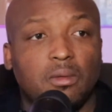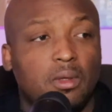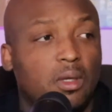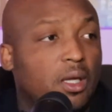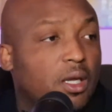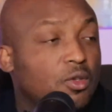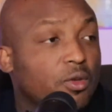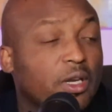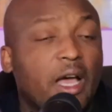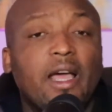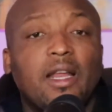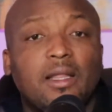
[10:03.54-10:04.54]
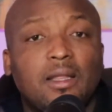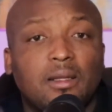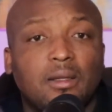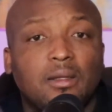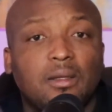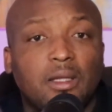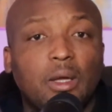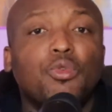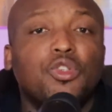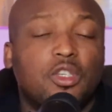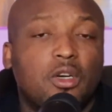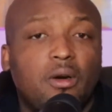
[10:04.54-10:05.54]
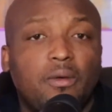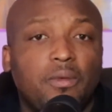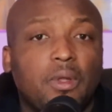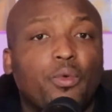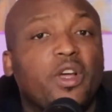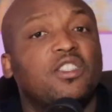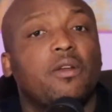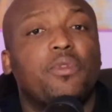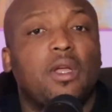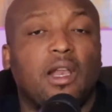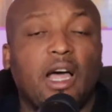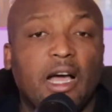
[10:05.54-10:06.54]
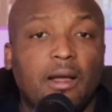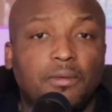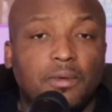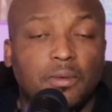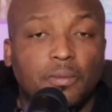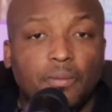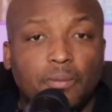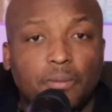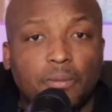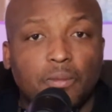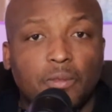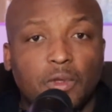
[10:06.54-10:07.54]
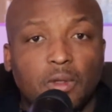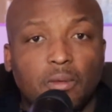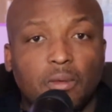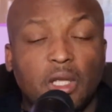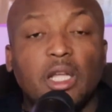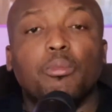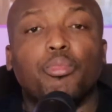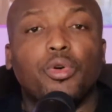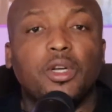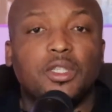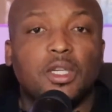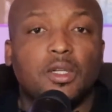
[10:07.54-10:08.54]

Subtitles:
And United, they will serve the rest of their lives in prison.